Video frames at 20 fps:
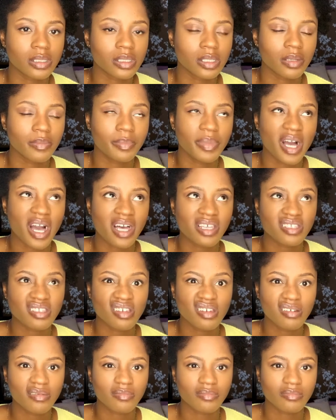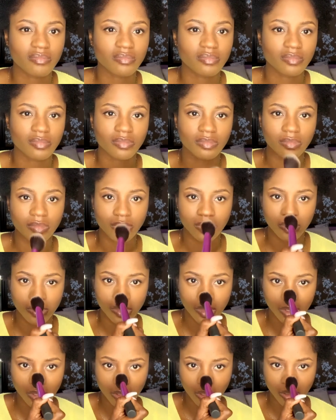pasta,
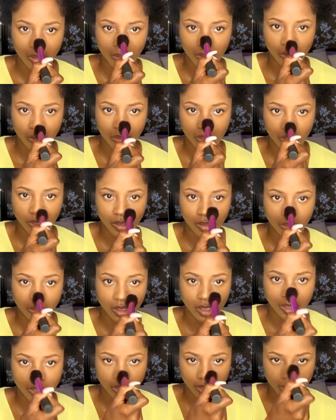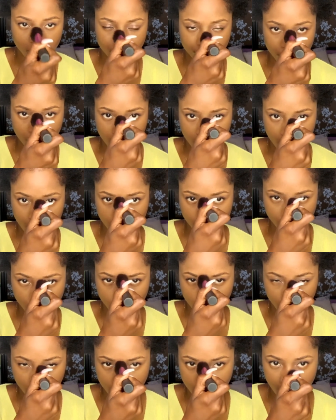or let's say spaghetti
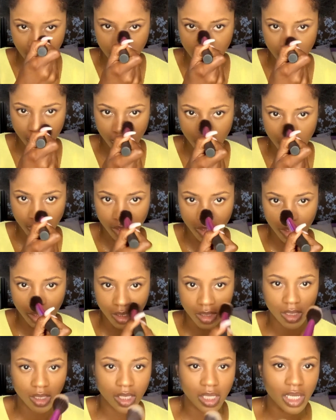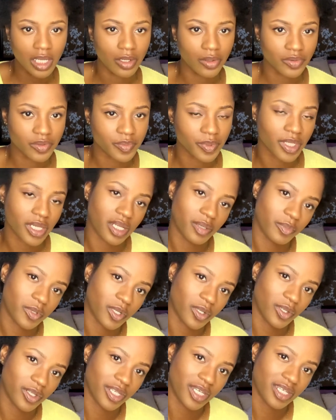bolognese. I love spaghetti
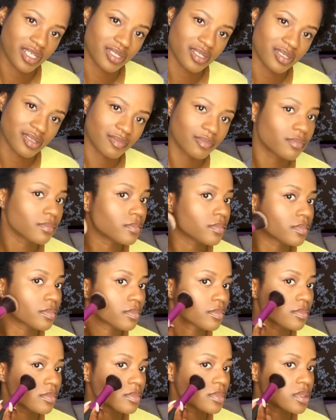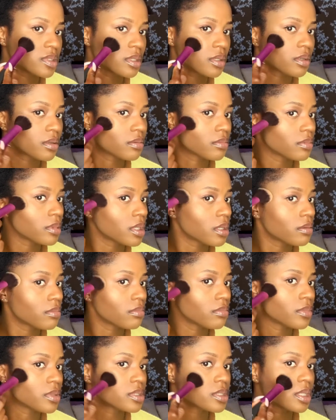bolognese. So yeah,
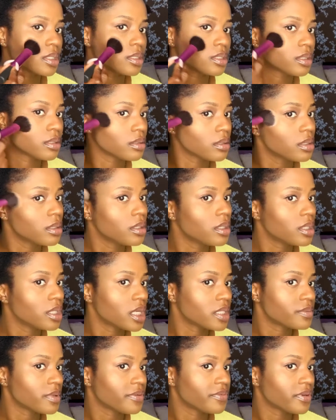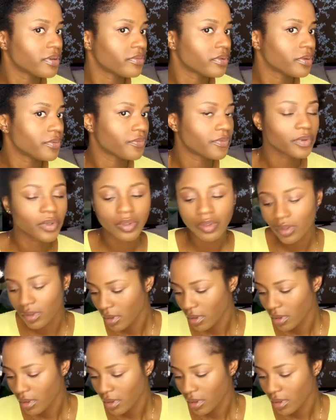that's my favorite food.